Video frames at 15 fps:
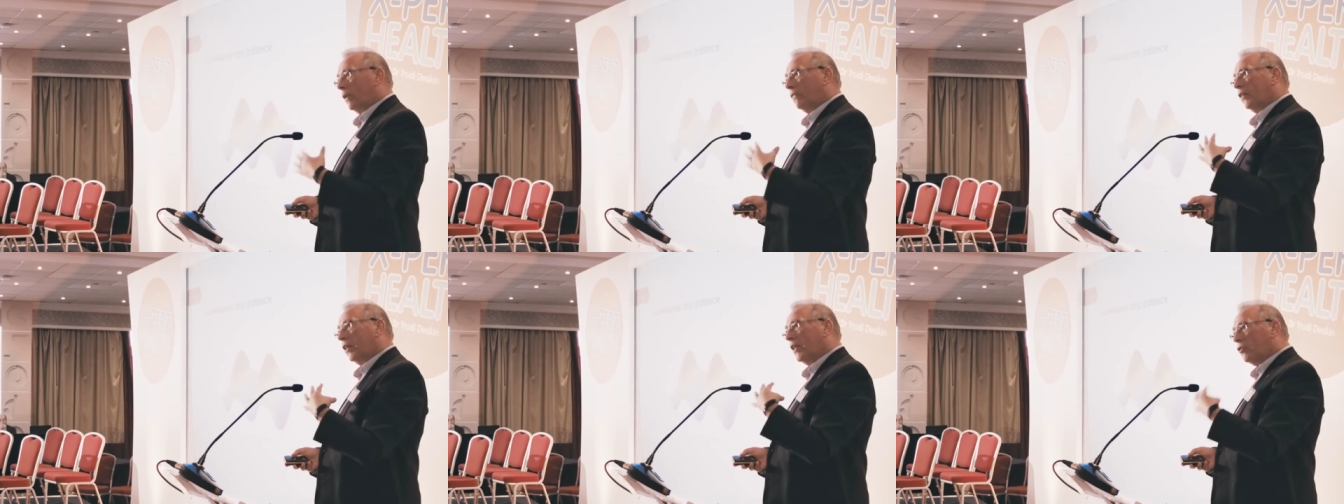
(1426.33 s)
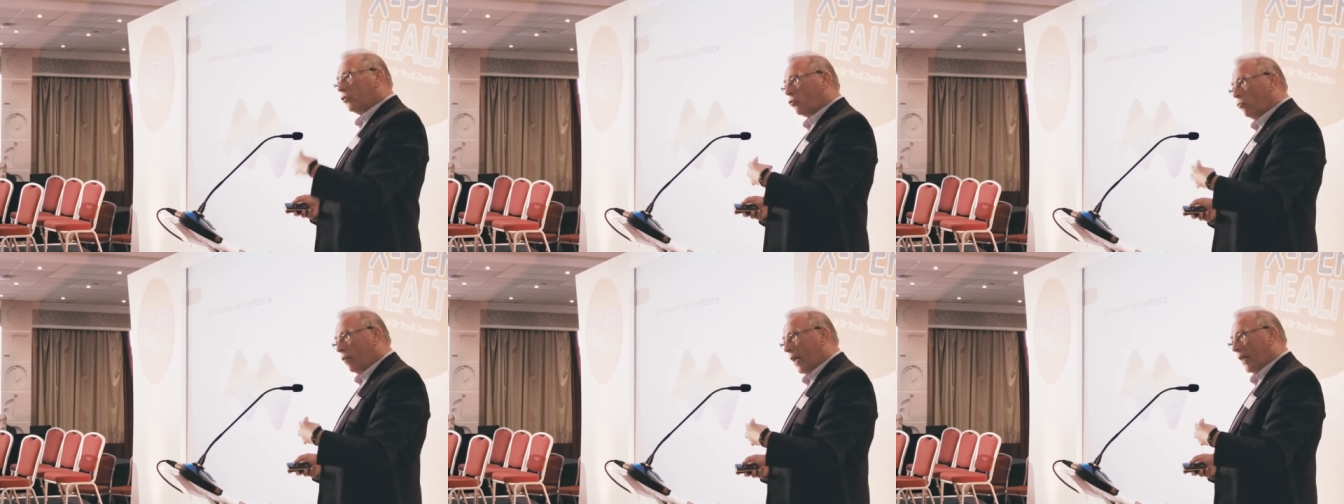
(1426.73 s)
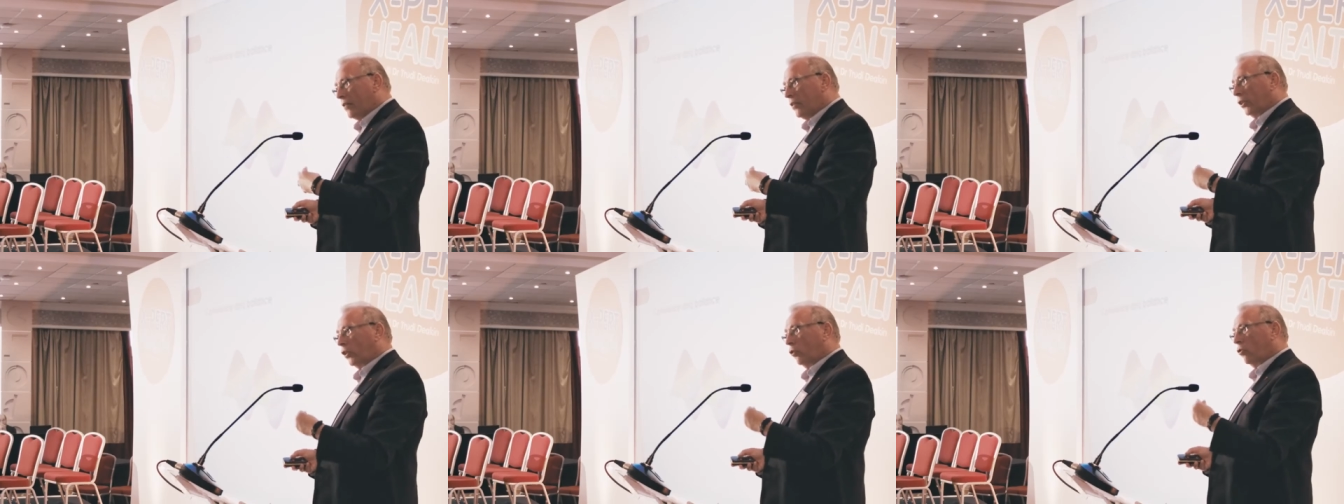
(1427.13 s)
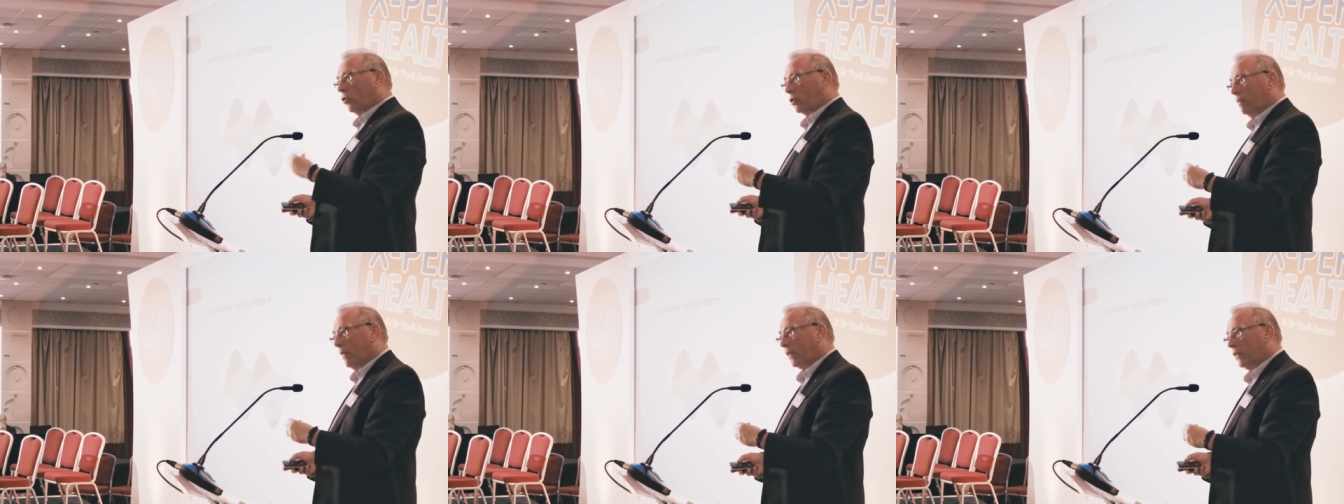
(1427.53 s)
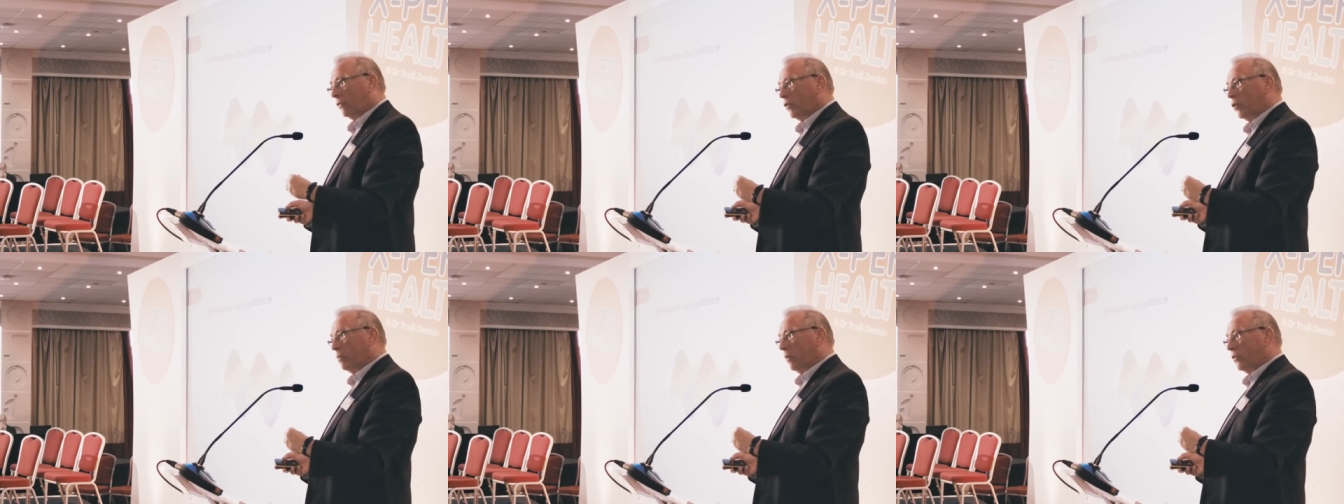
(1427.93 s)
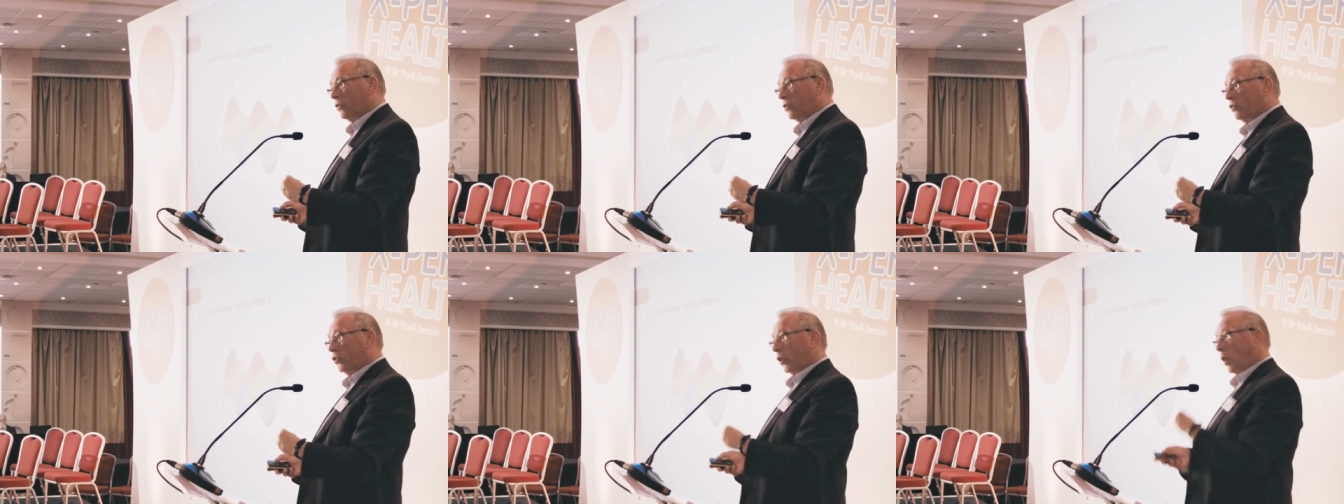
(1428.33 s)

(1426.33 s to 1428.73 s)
But if you're in stress and your automatic response is to